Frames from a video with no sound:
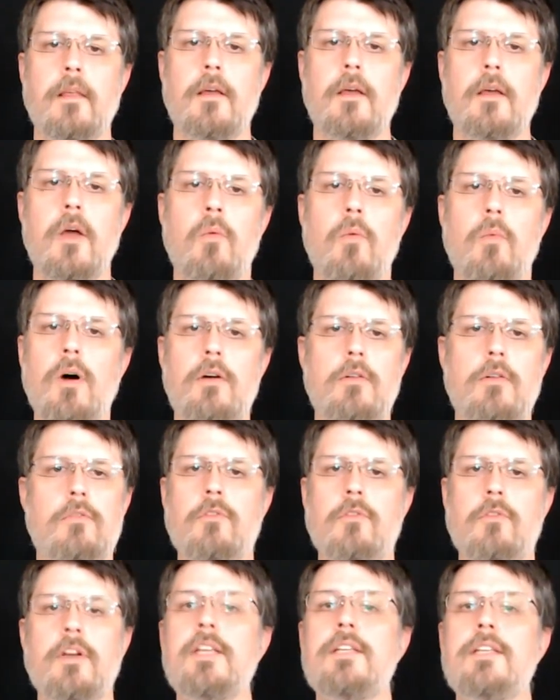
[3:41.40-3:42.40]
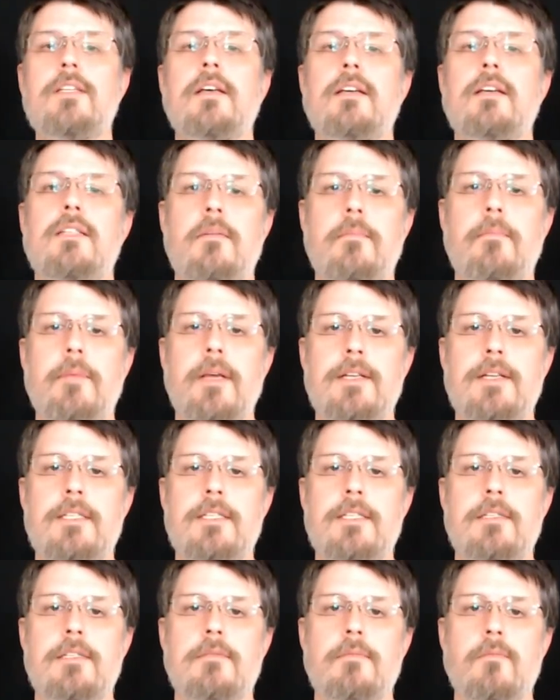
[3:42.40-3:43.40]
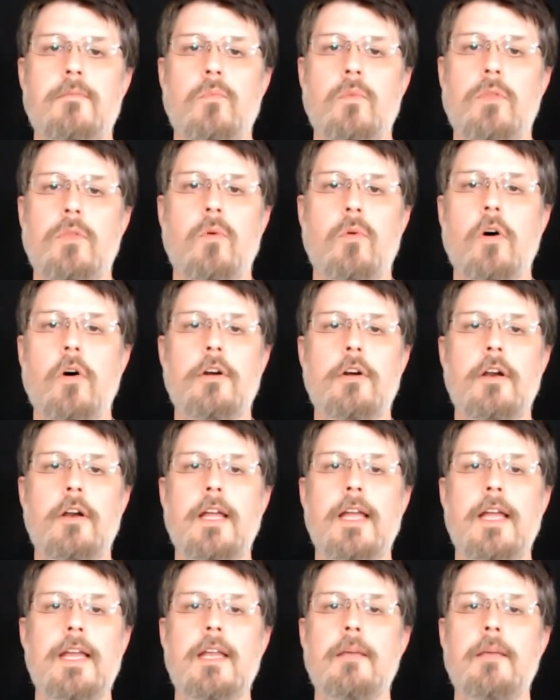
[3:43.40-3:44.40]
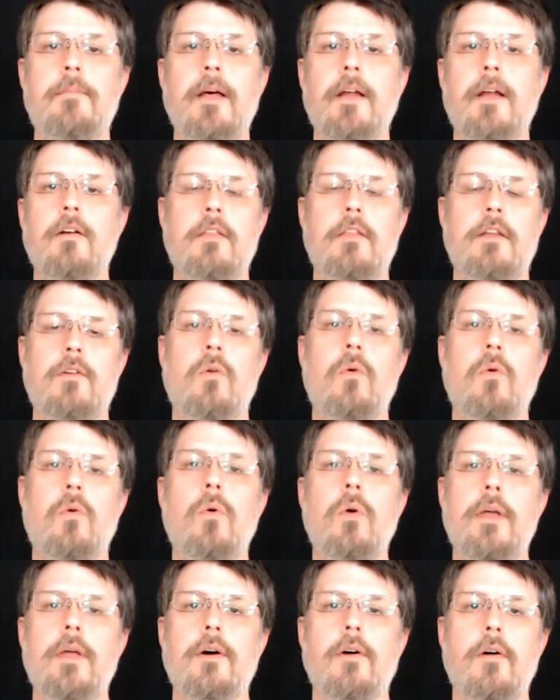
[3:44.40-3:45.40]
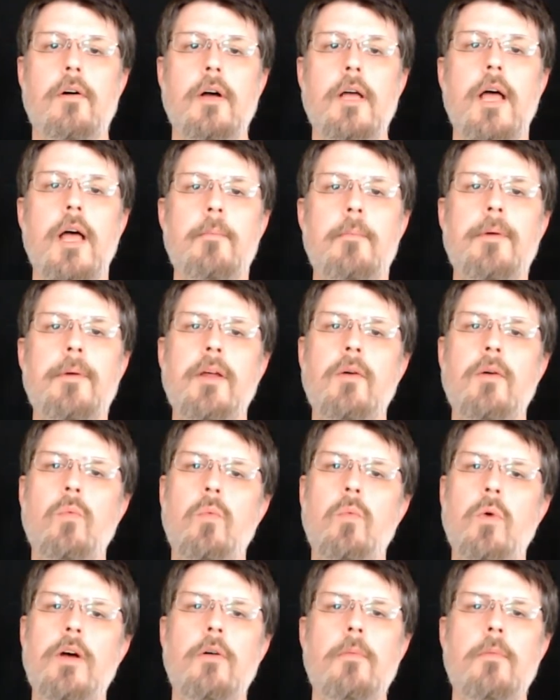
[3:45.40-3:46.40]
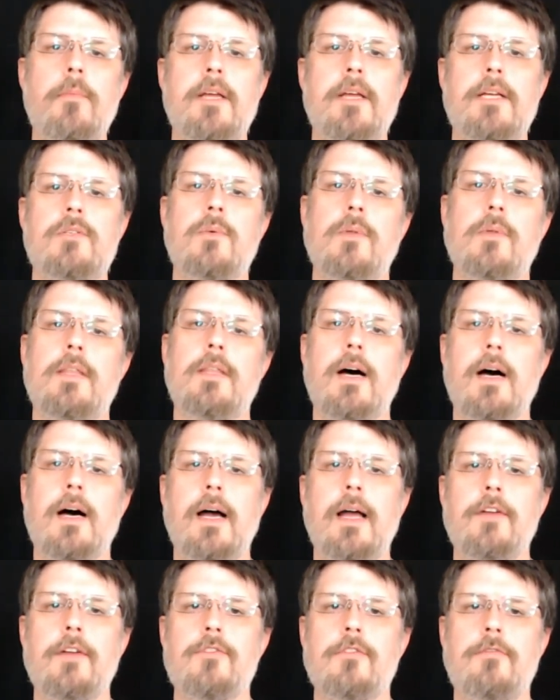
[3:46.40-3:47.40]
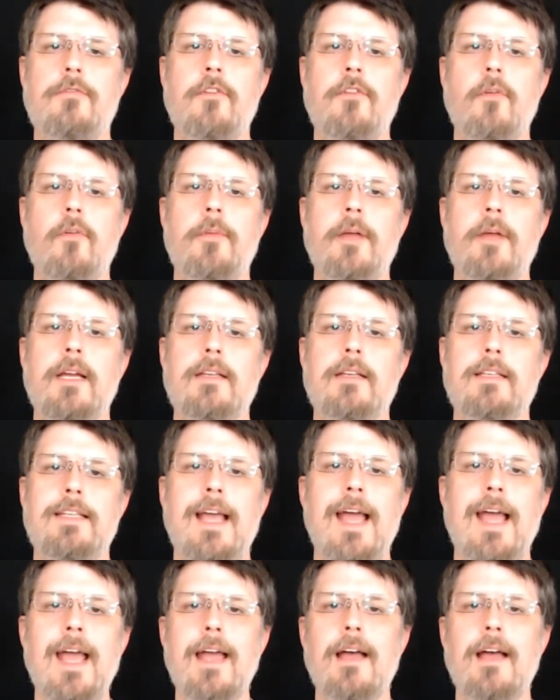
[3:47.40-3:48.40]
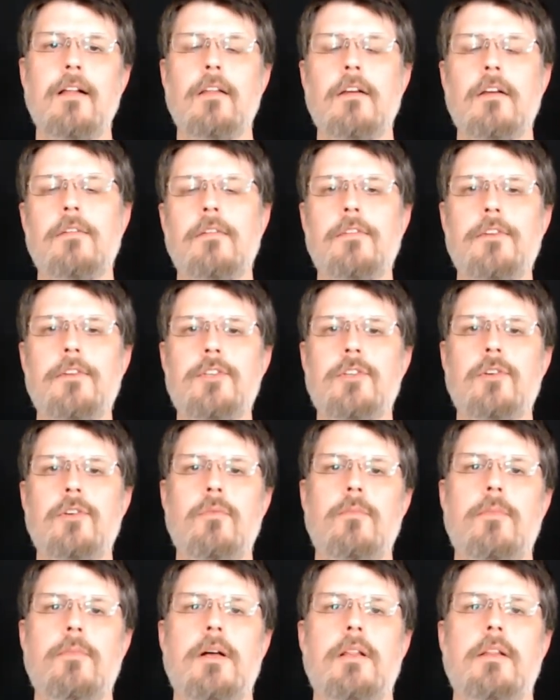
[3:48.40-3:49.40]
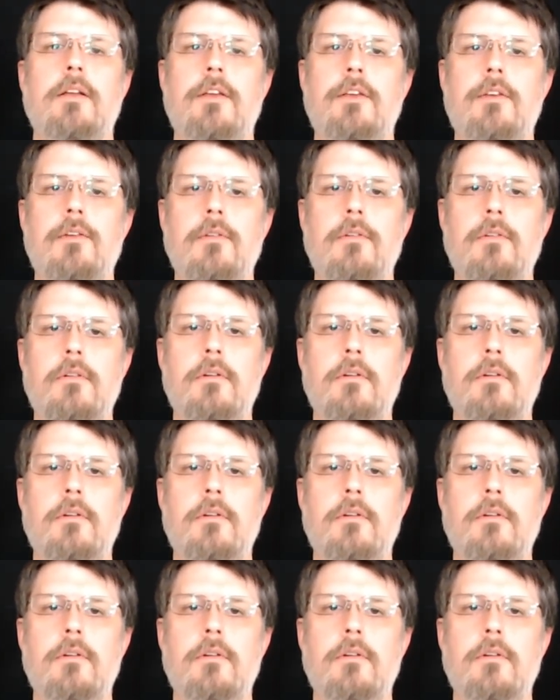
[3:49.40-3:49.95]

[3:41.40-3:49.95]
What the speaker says: Well, grease doesn't mix with water any better than oil, but it will mix with the hydrophobic tail of the soap molecule.